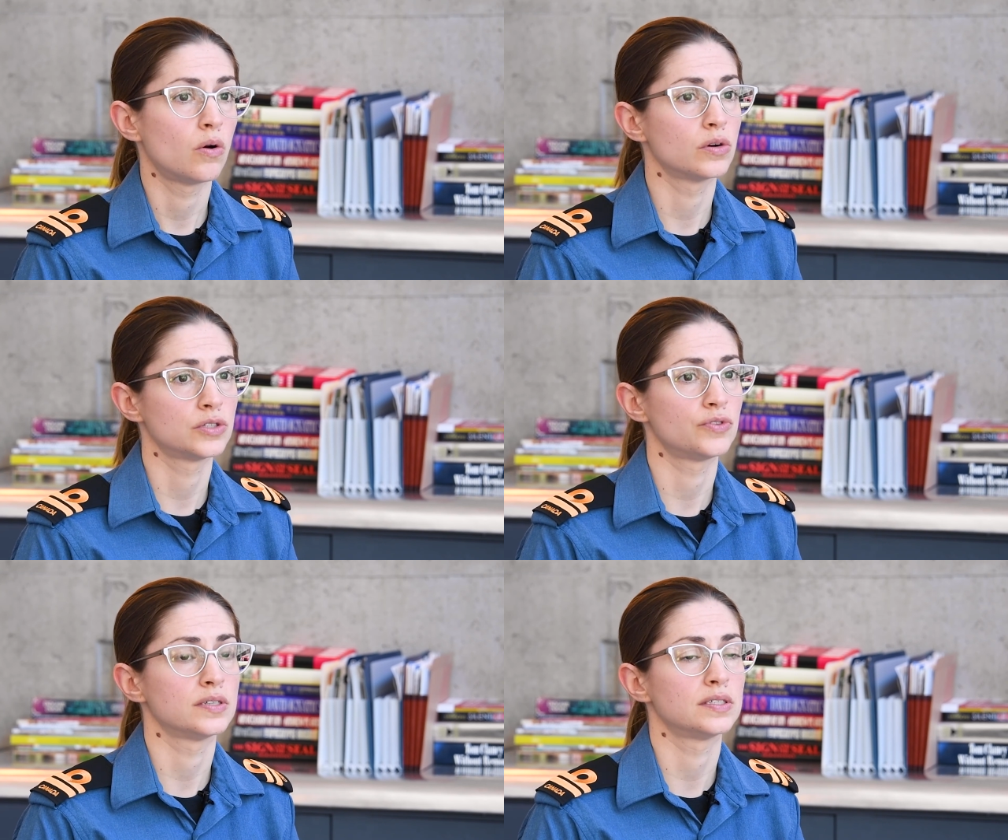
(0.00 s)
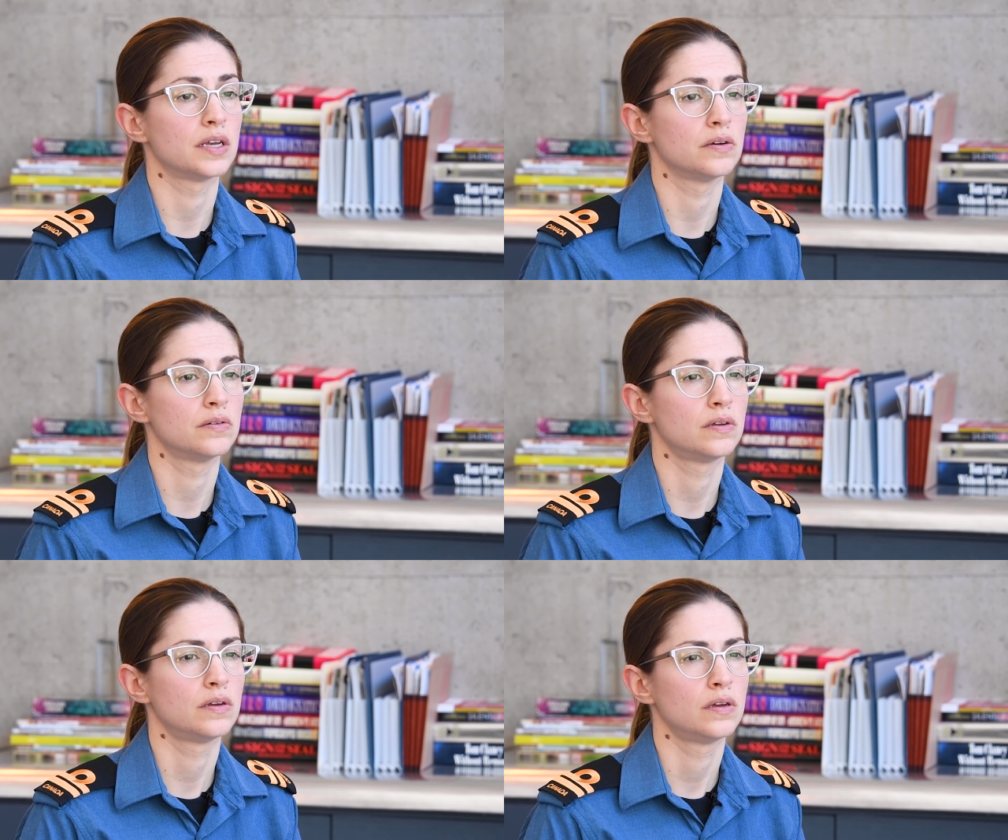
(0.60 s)
or stressed
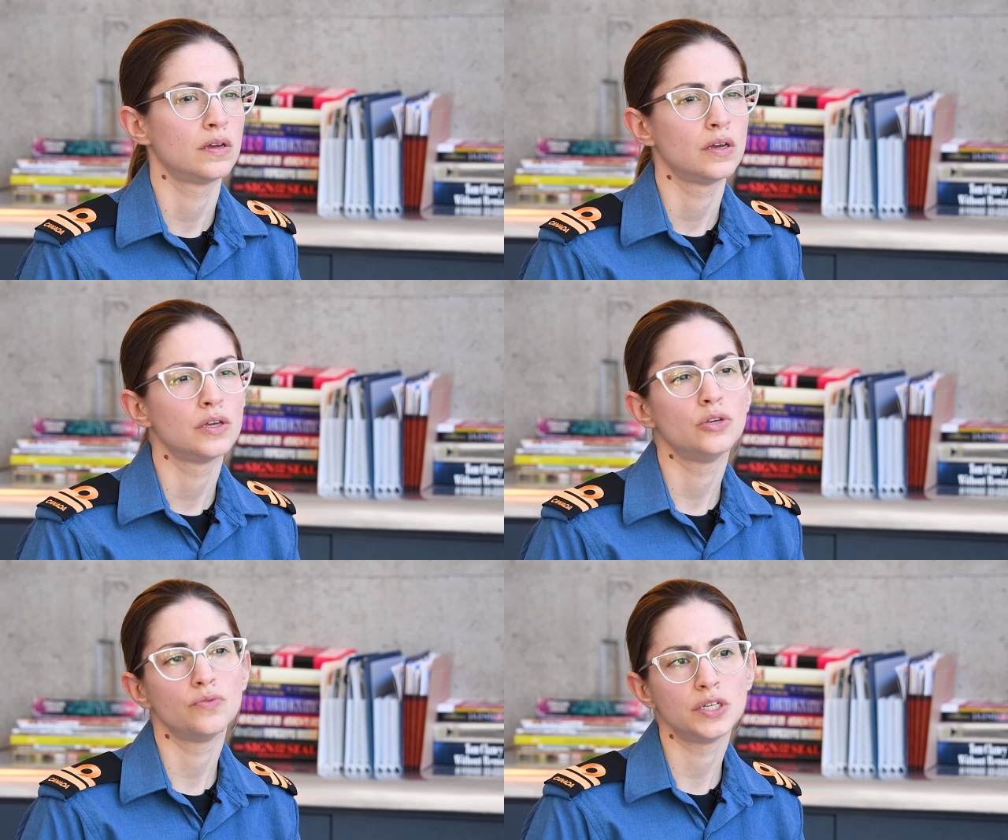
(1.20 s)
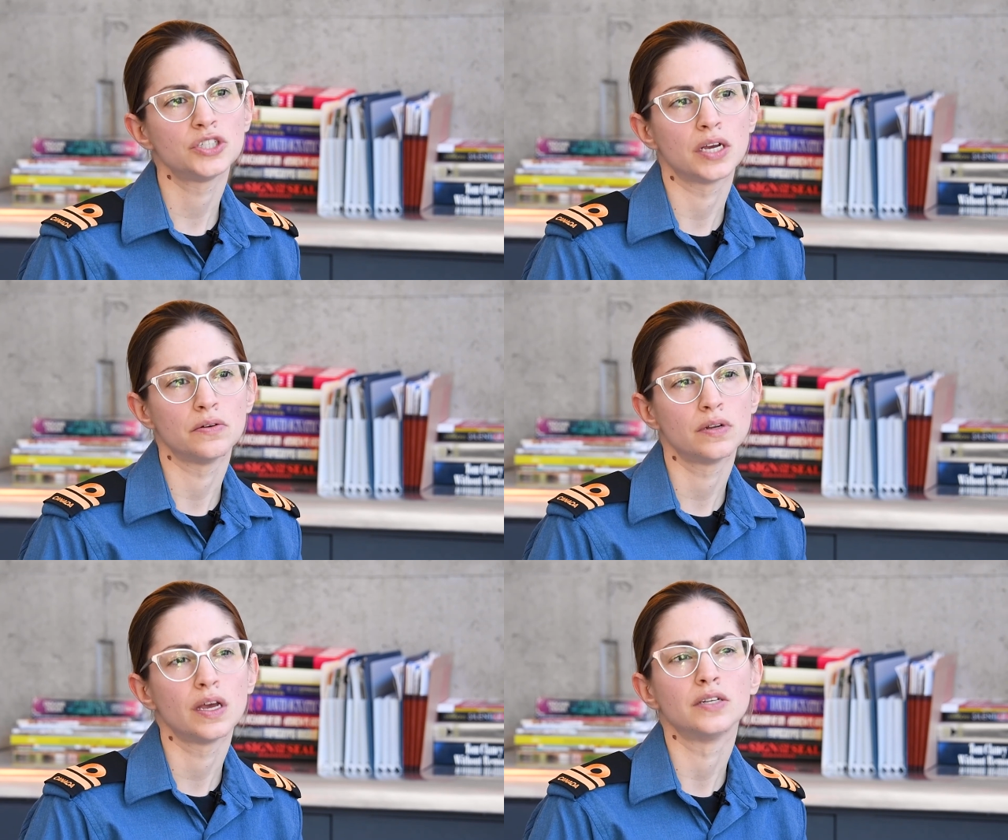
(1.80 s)
out, you reach
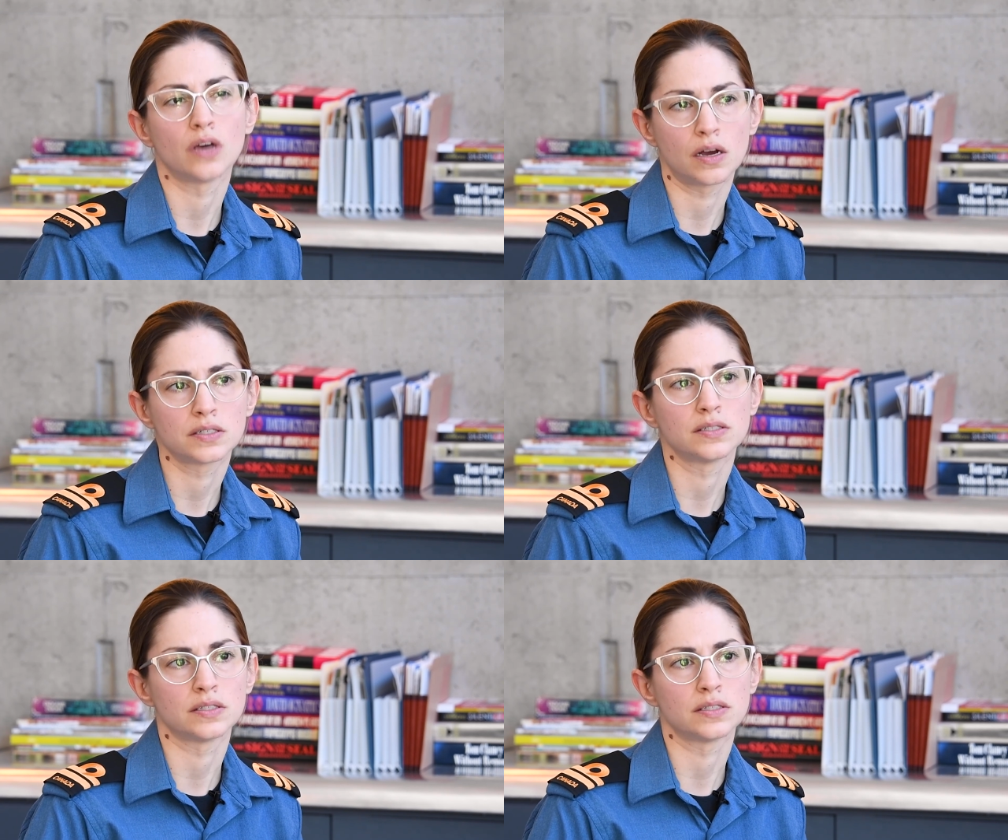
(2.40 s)
out and talk to